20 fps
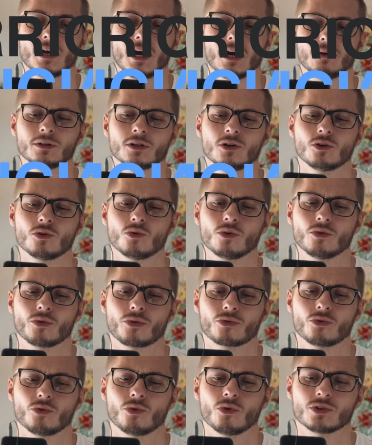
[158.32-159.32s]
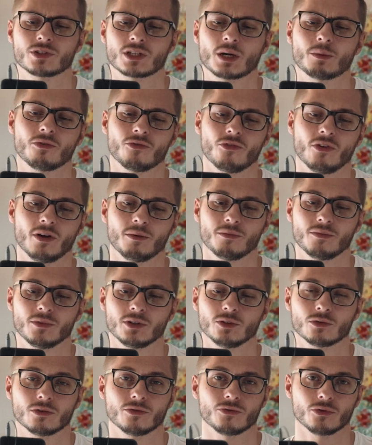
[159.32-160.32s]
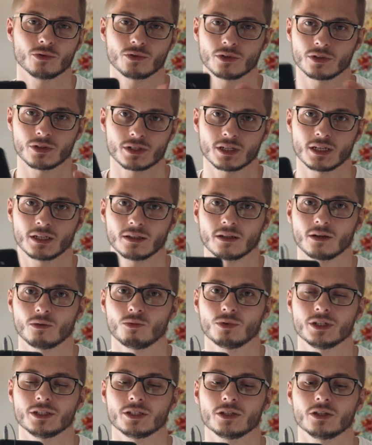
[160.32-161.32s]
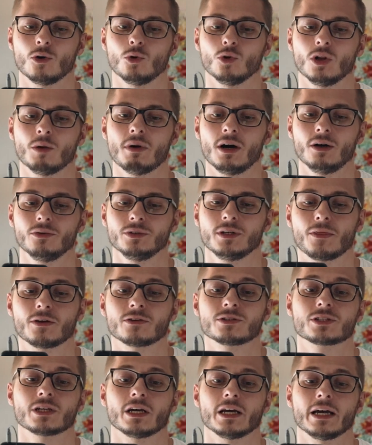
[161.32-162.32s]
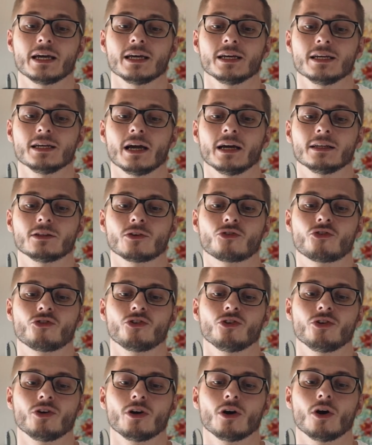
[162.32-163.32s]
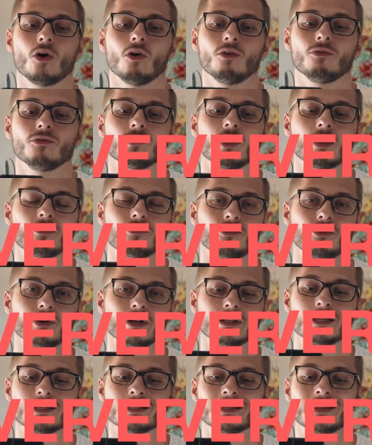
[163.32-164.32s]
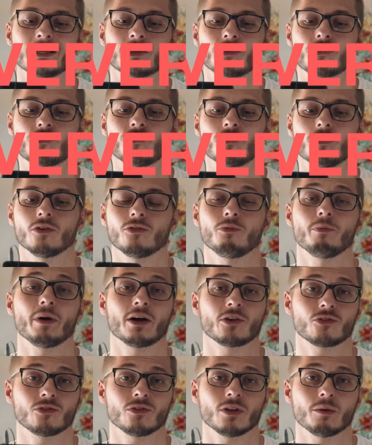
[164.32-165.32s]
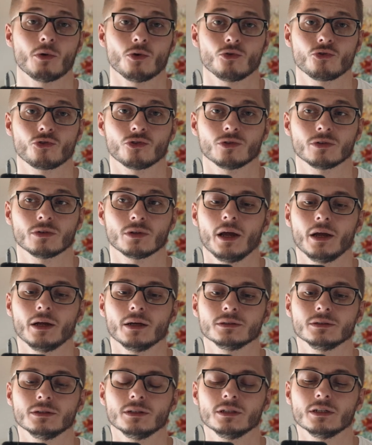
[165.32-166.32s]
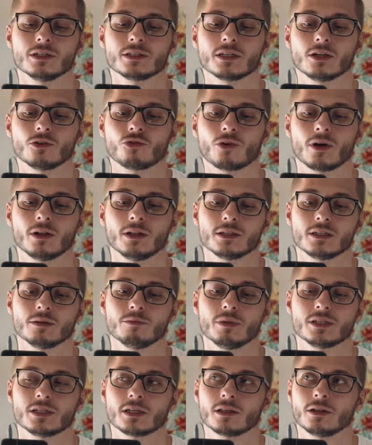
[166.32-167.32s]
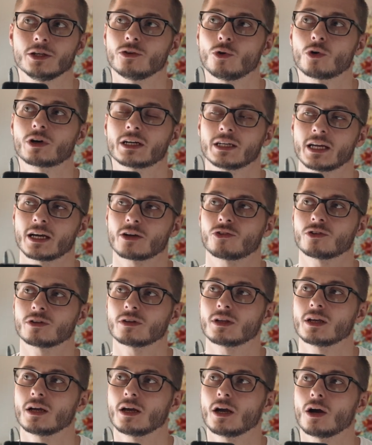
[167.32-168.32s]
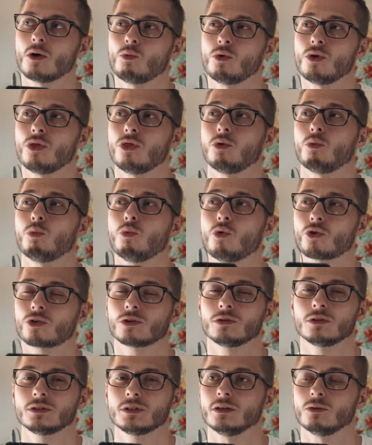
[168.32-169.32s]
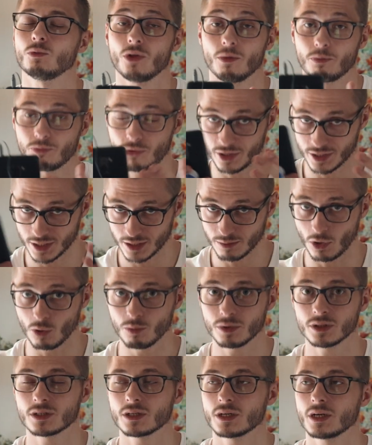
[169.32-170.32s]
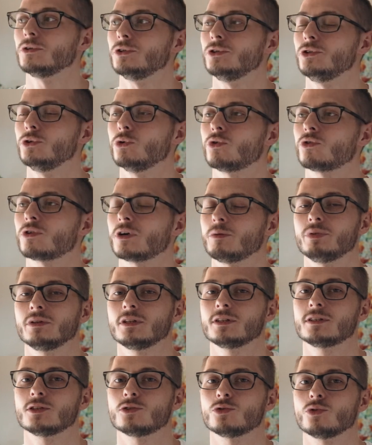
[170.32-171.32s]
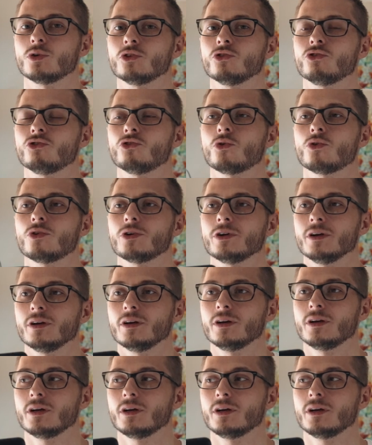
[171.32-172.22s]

I will go through some of them in order for you to understand what is it all about. There's a energy of lover. It is an energy of passion, emotion, and sensuality. Basically, your connection with the world, with the present moment, your ability to enjoy